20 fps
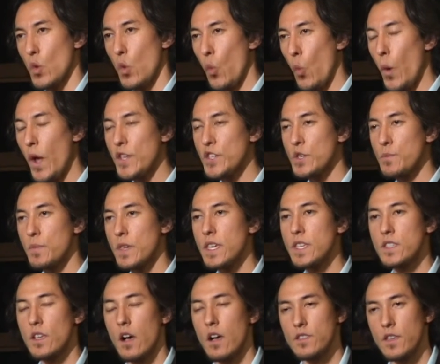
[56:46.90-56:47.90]
Waging
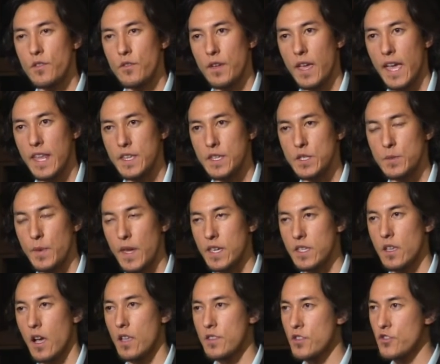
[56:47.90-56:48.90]
peace, on the other hand, is
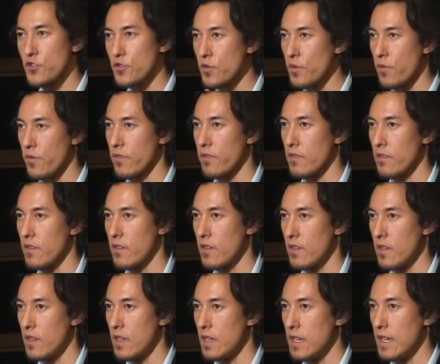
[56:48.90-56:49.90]
based on the truth.
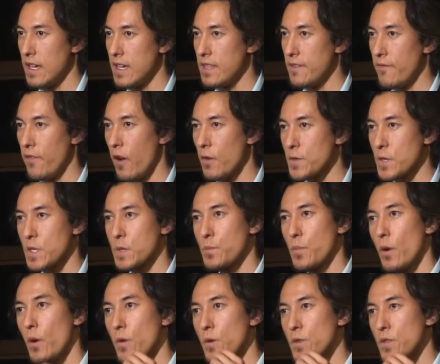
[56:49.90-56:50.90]
It involves
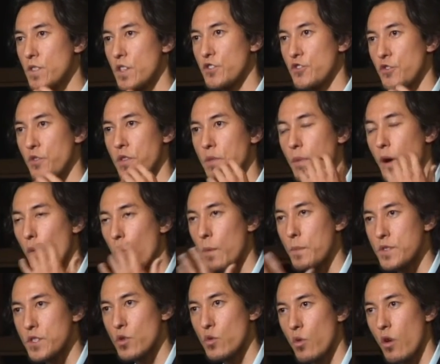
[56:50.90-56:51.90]
exposing the truth about
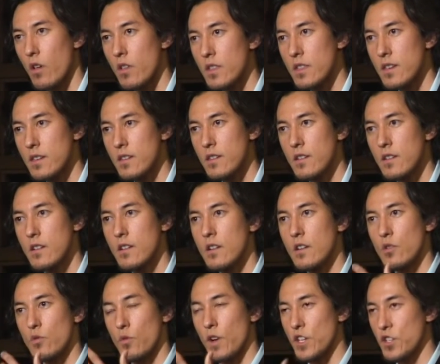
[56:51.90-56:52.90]
women's equality,
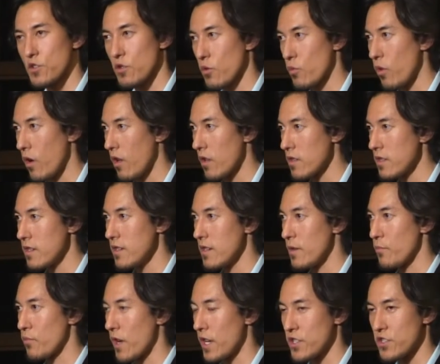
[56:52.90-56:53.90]
racial equality,
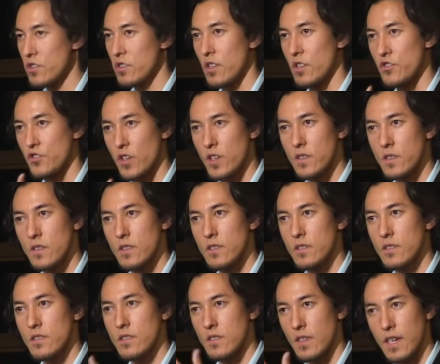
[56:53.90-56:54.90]
oppression,
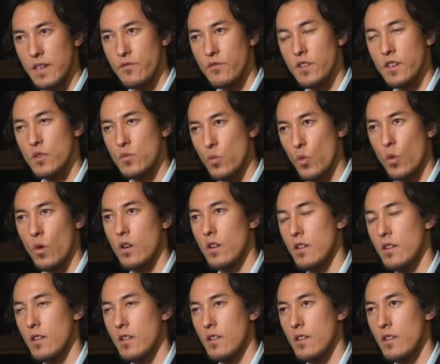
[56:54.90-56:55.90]
injustice, slavery, war.
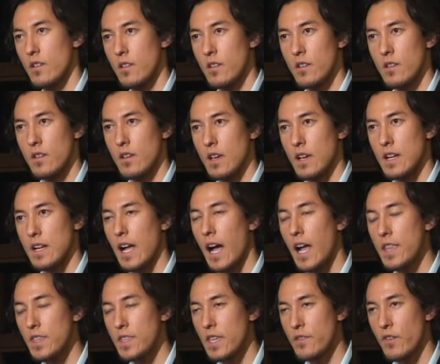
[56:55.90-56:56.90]

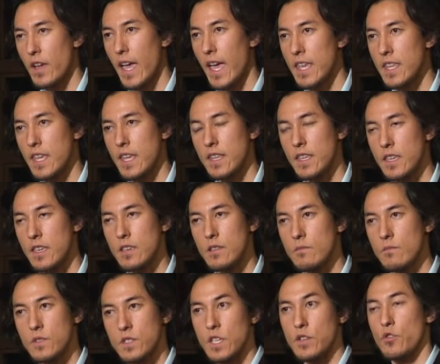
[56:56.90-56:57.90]
Gandhi never had any
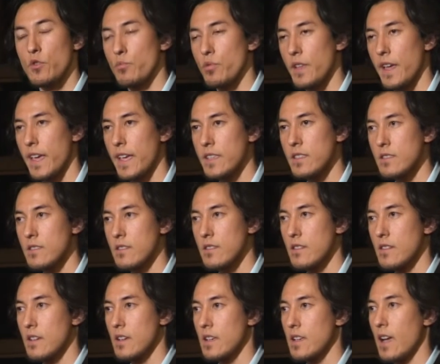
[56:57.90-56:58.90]
secret plans.
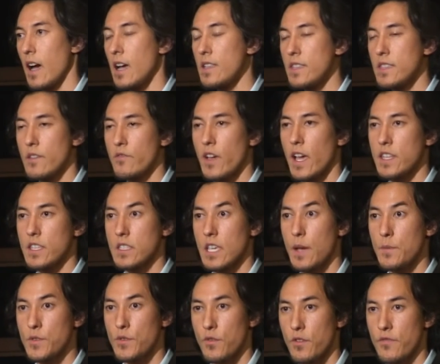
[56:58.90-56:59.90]
Gandhi never had a
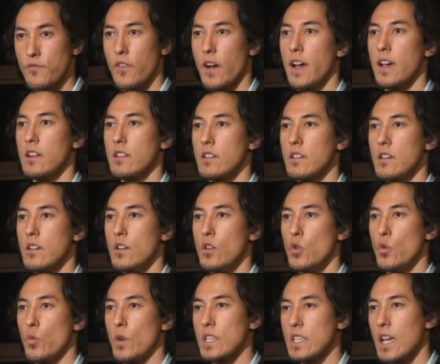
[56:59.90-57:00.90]
top secret file.
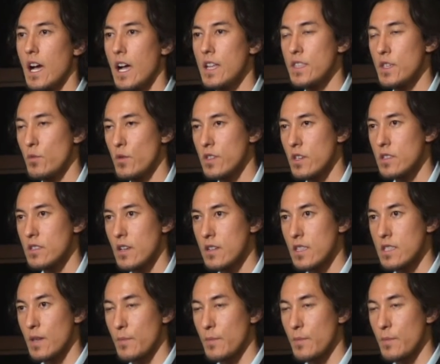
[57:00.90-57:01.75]
When Gandhi would conduct a